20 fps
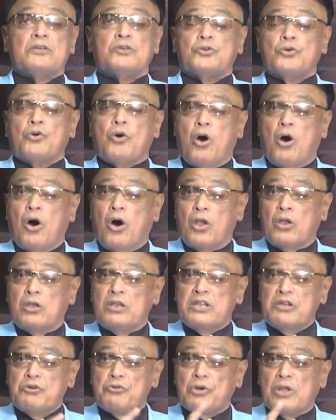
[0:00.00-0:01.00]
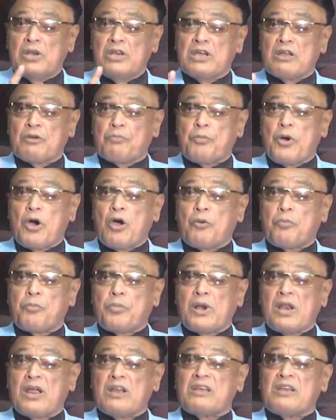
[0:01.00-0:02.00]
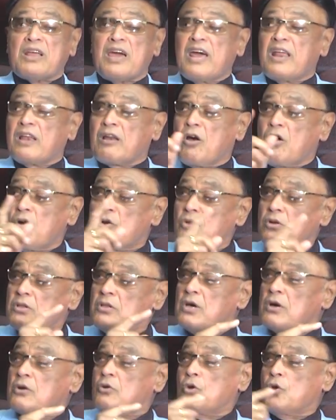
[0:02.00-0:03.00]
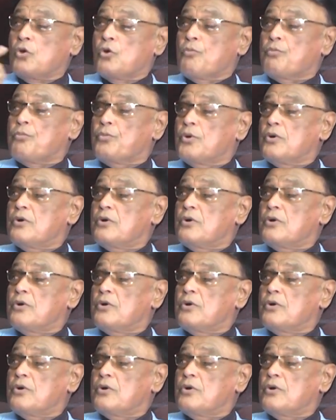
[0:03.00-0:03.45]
to all nuclear power plant around the globe,